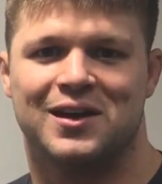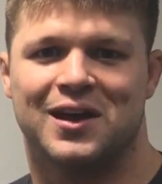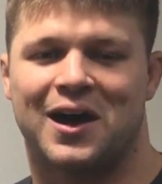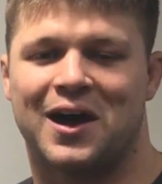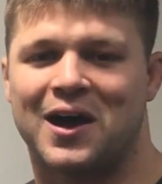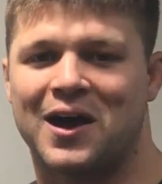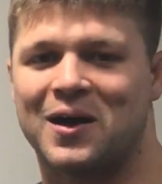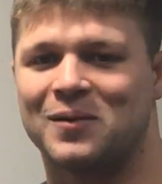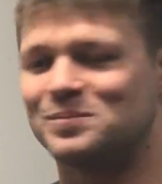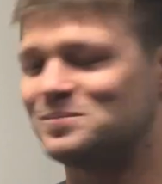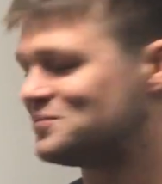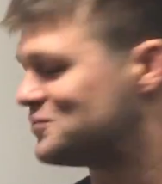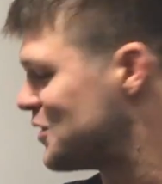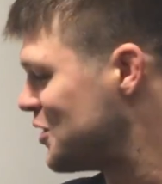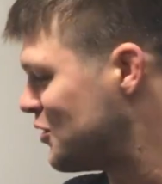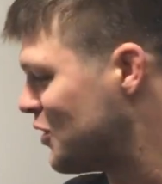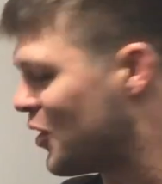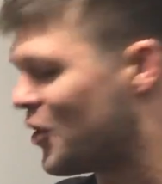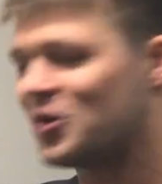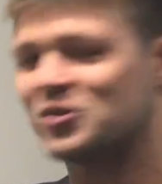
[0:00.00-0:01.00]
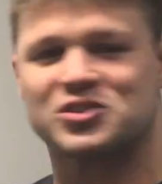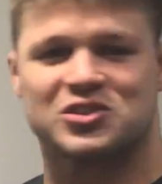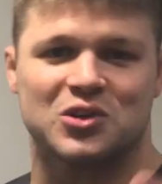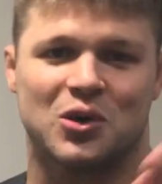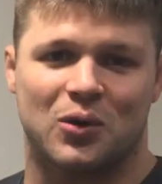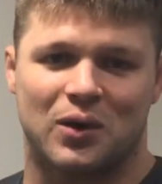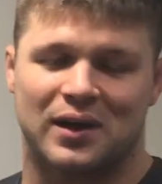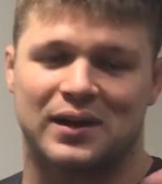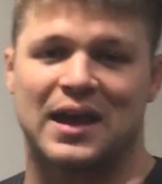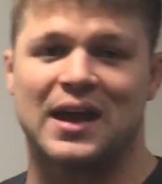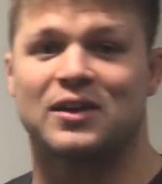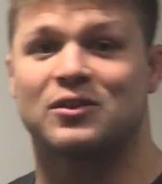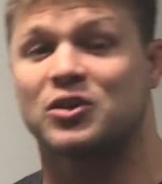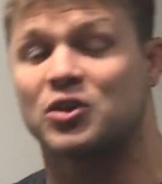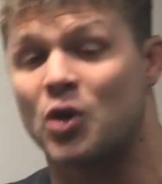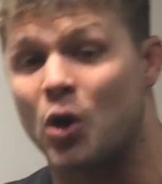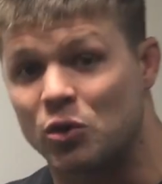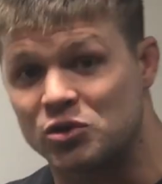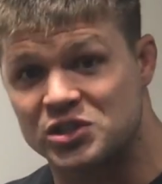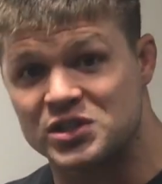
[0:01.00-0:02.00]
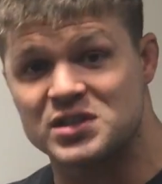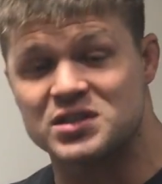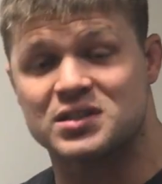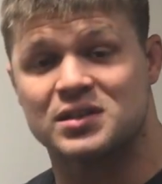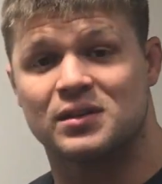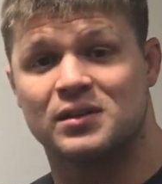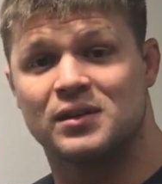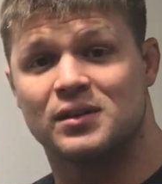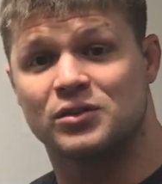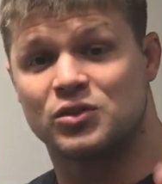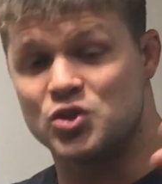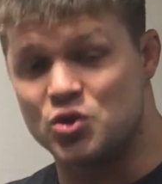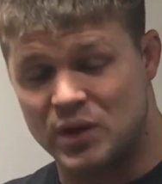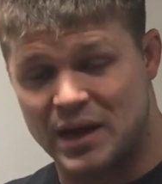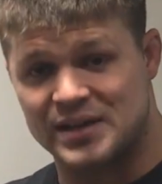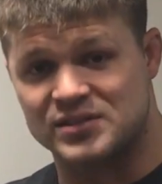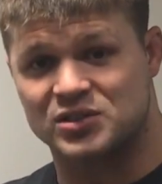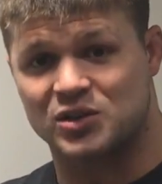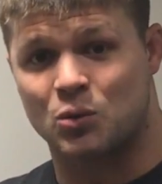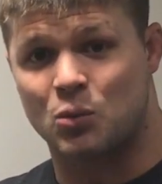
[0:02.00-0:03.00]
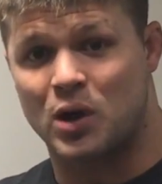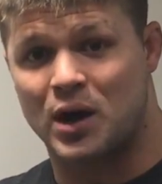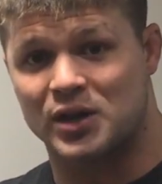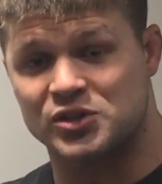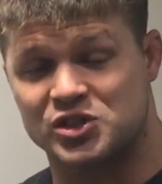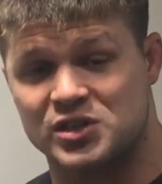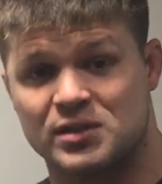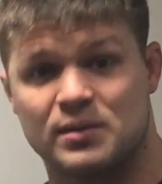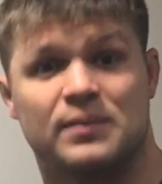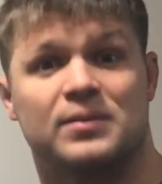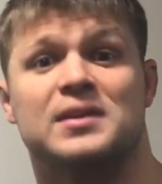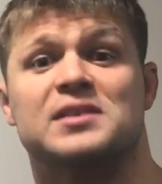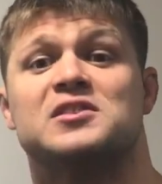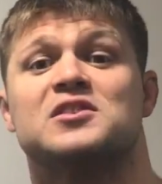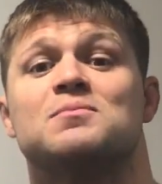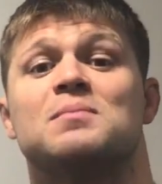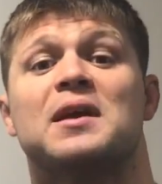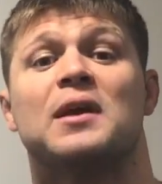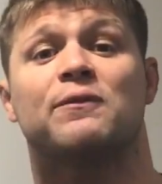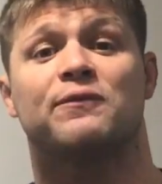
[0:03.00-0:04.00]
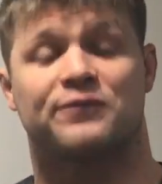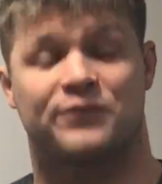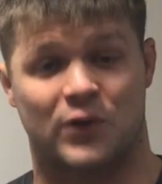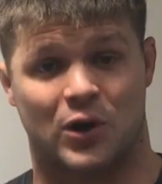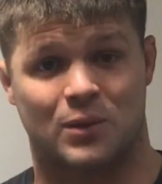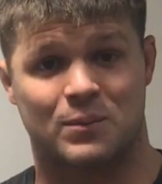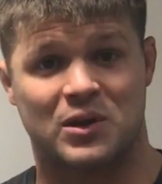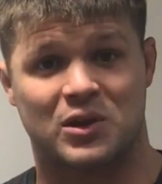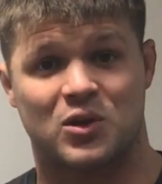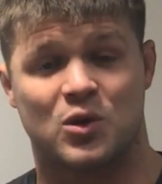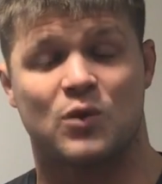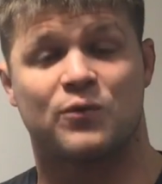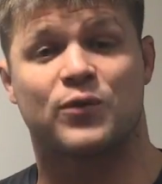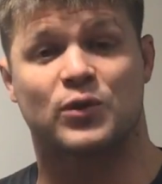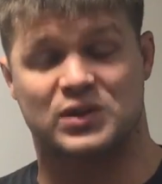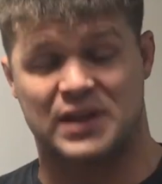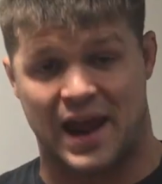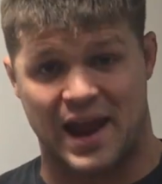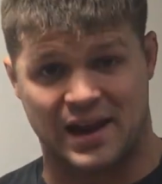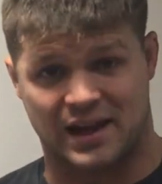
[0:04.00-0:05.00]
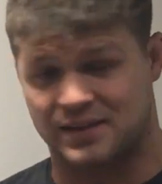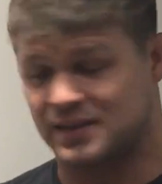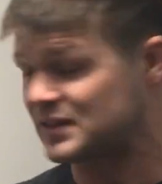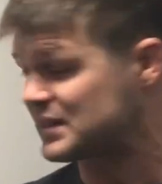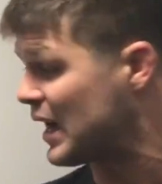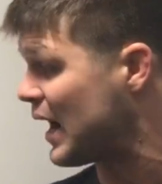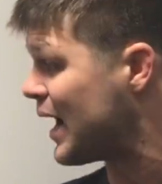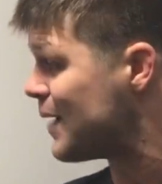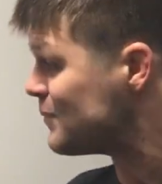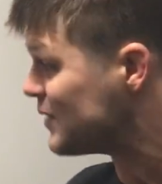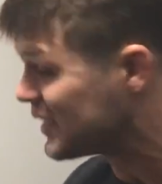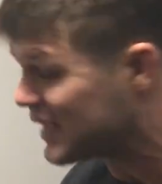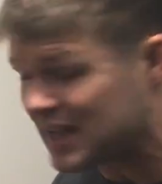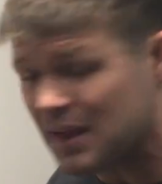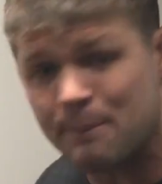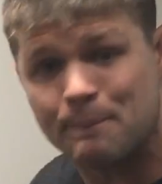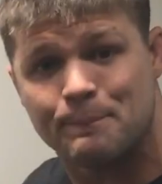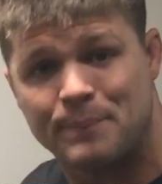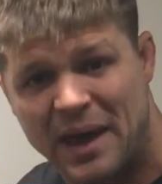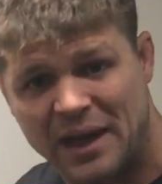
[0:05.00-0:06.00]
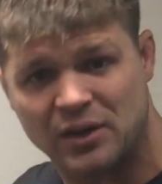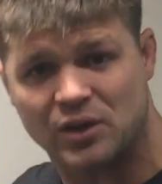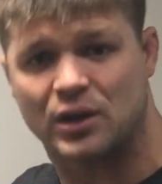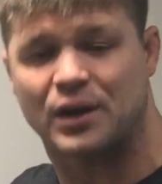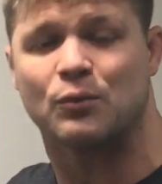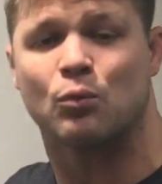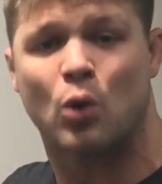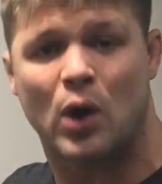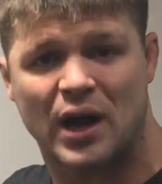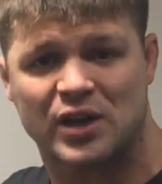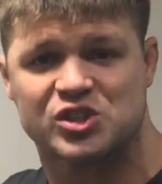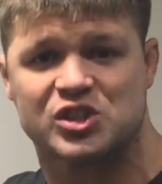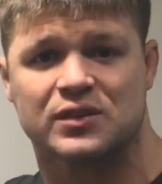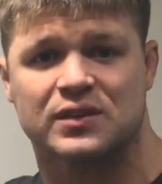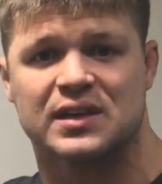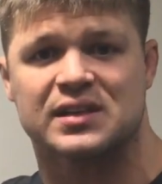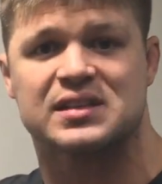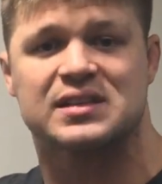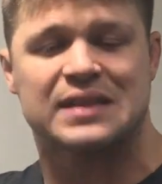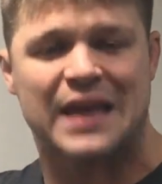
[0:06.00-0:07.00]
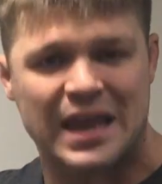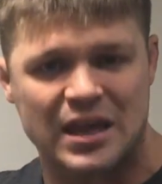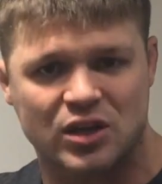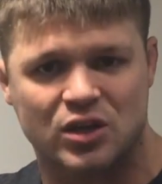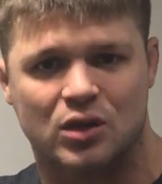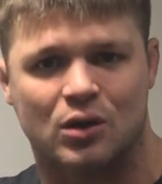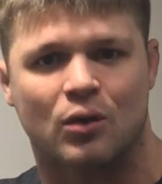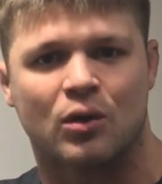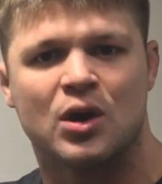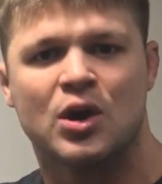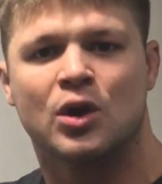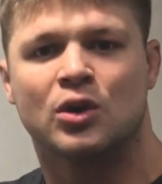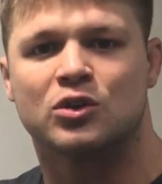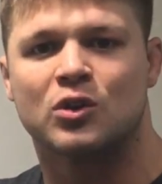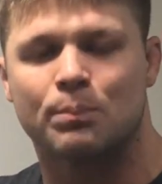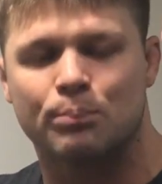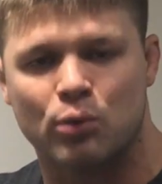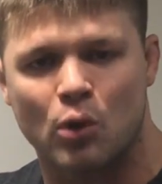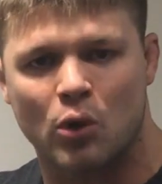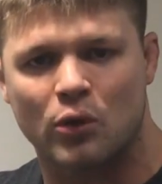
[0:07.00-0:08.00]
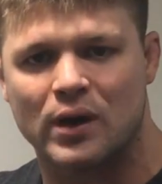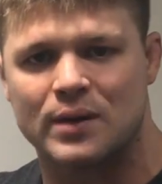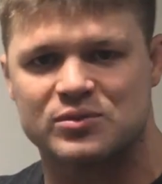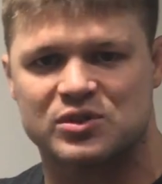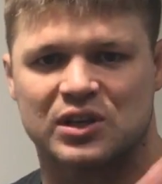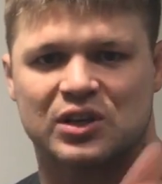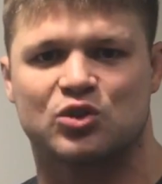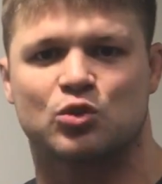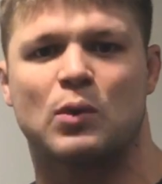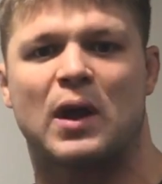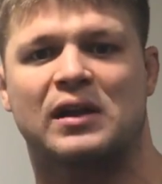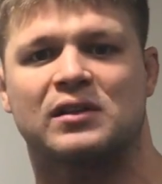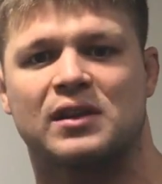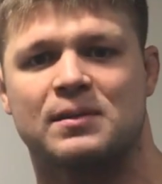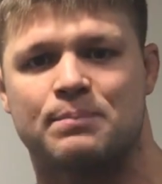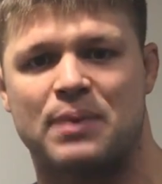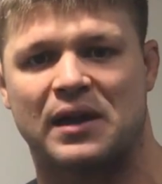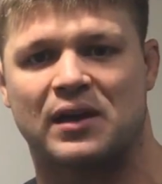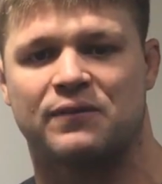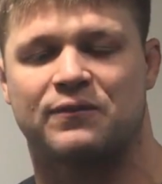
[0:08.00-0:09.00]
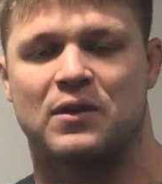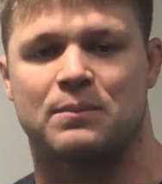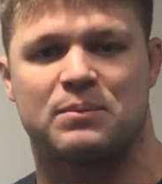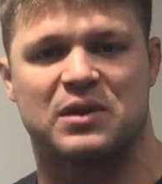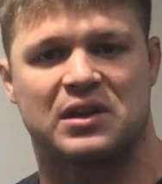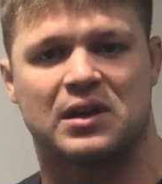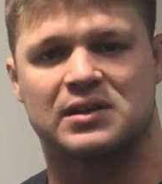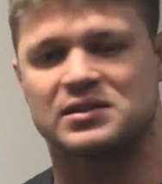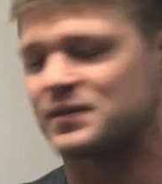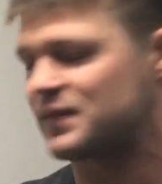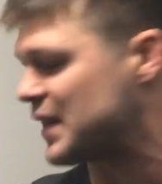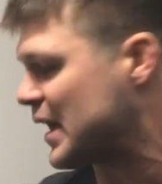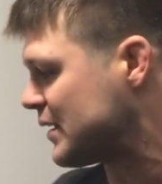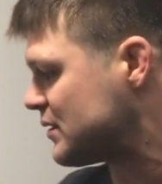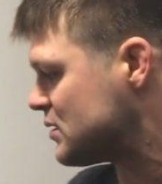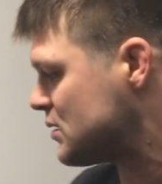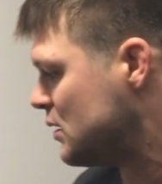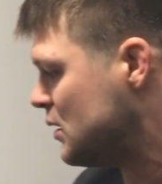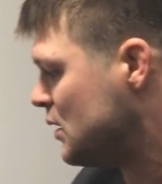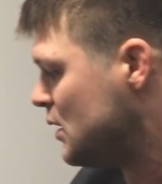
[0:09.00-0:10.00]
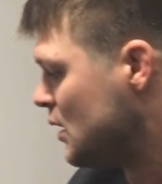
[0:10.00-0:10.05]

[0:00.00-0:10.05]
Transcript: So again, coaches, you guys that are watching, this is me affirming you for taking the time to get better and watching this. Thank you. Your program's going to directly benefit because of that.